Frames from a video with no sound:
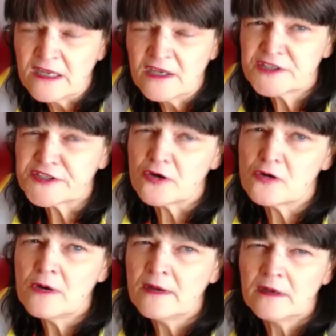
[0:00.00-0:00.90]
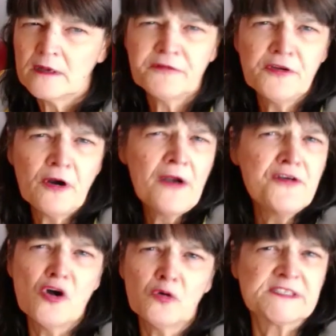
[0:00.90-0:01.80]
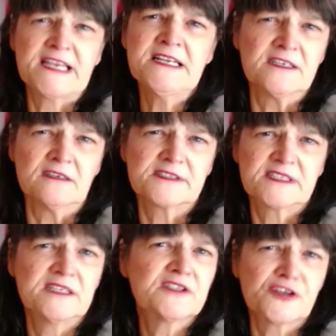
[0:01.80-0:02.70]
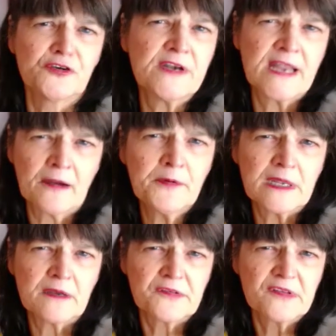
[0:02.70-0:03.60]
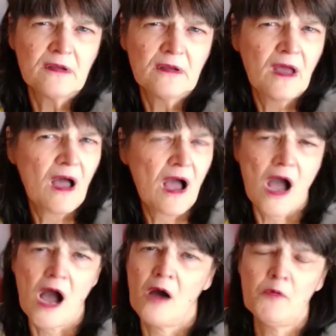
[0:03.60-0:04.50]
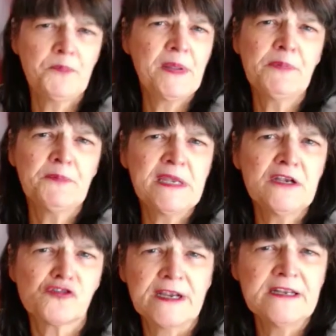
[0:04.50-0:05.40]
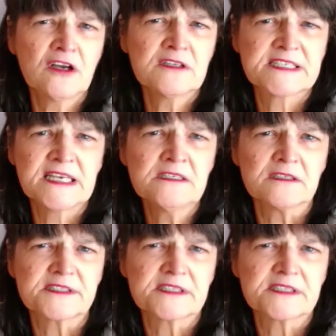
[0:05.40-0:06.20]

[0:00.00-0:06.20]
So if there are no signals in certain areas, how are people being trained on signals?